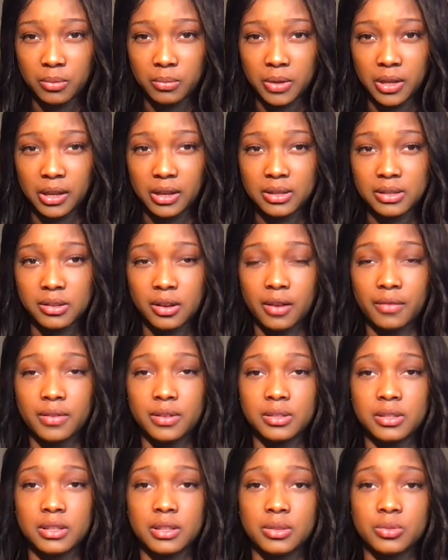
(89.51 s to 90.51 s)
because
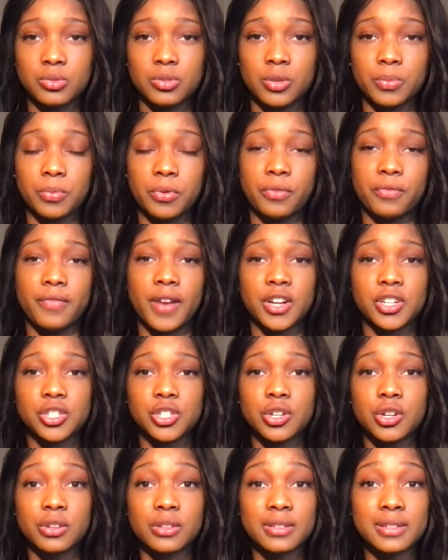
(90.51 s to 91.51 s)
obviously this was a
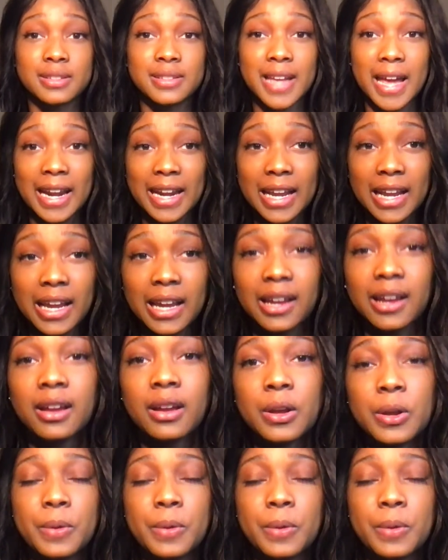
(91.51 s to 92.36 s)
professional setting